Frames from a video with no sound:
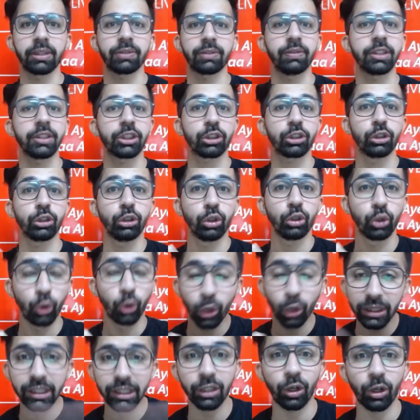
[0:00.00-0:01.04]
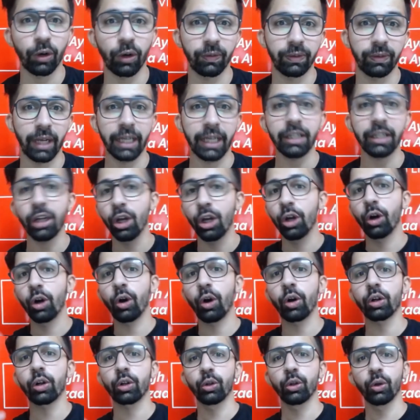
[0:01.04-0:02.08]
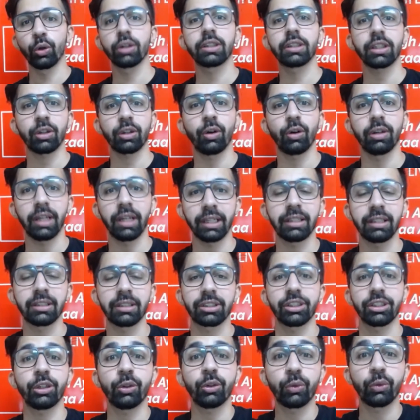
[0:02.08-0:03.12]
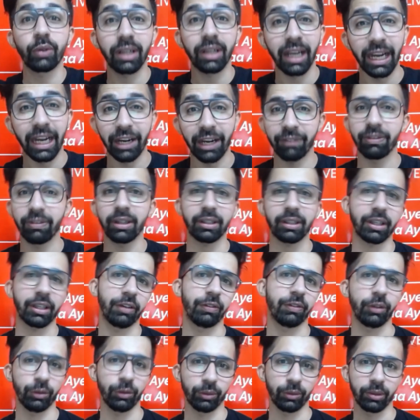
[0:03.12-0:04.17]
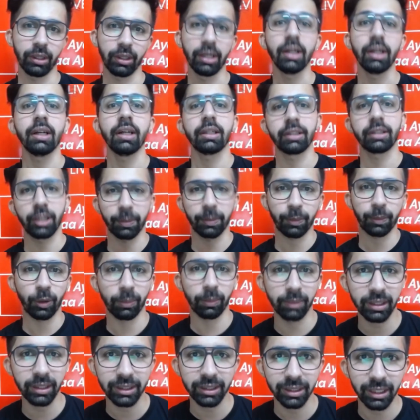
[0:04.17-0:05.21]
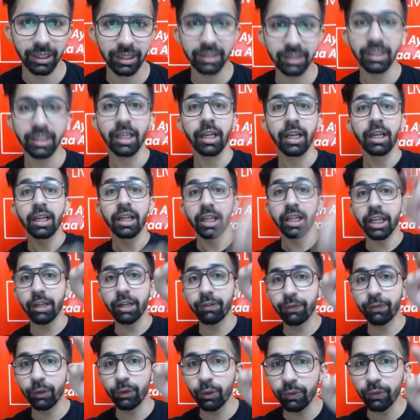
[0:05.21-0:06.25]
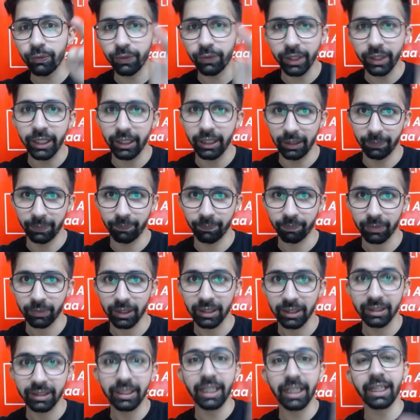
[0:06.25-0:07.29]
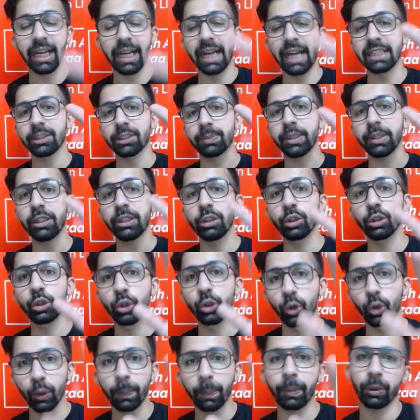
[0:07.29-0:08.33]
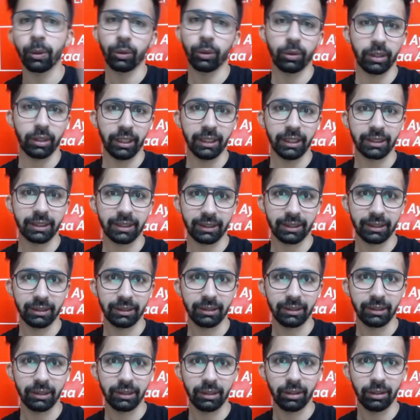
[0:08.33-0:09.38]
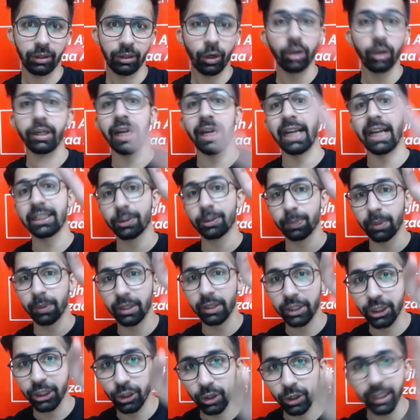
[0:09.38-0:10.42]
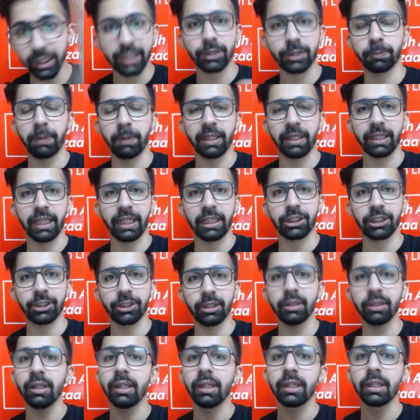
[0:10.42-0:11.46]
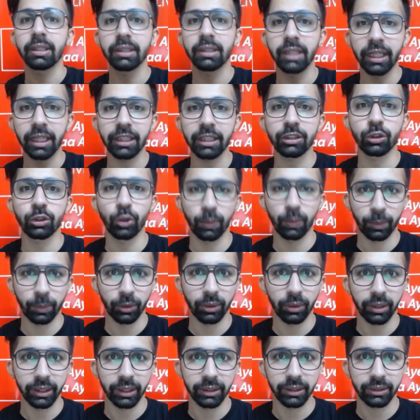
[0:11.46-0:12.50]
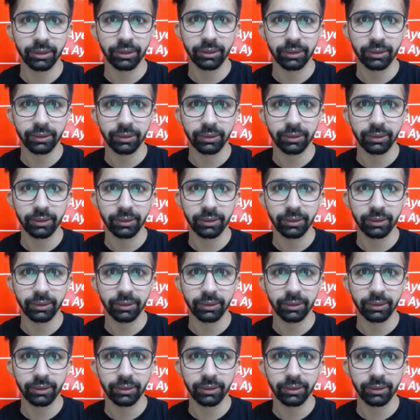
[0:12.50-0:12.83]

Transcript: which no other offline or no other online institute will ever give you. The promise is, if you feel there has been no progress, or as per your expectation, there is no progress,